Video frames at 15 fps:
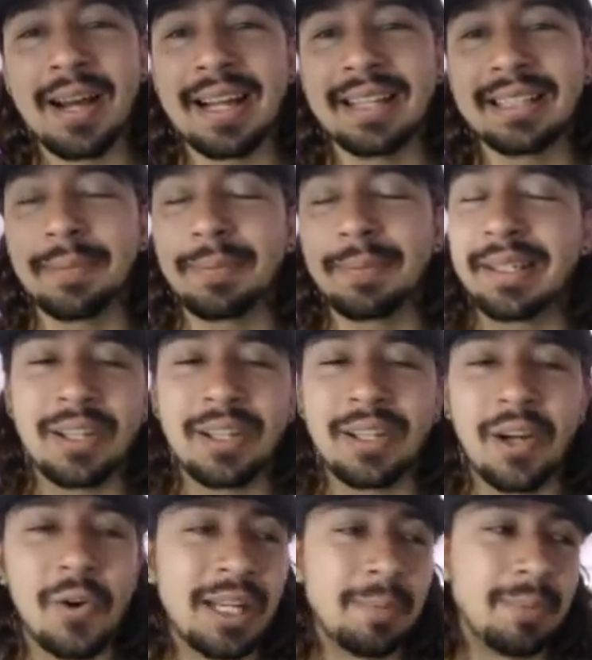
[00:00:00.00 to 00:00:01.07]
Typically,
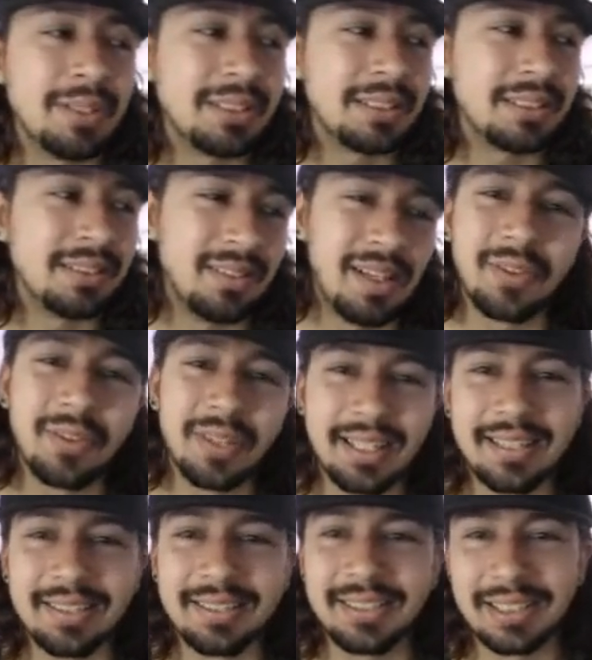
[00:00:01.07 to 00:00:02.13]
goalkeepers, they're not going to
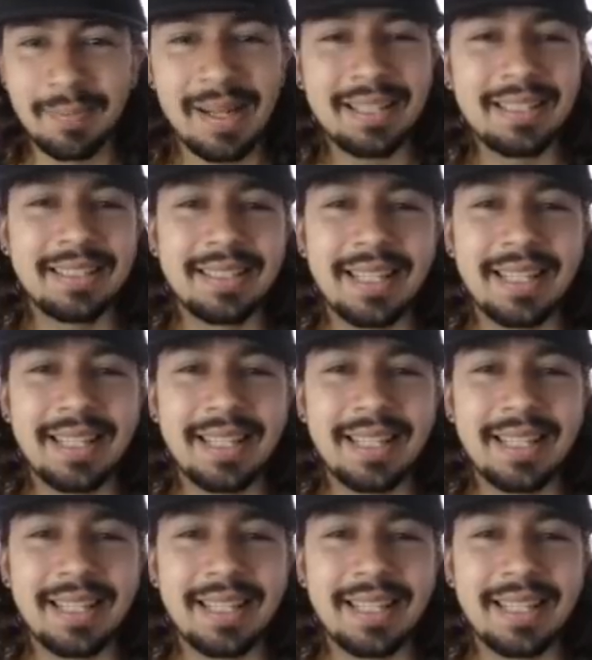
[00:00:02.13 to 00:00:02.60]
get suspended.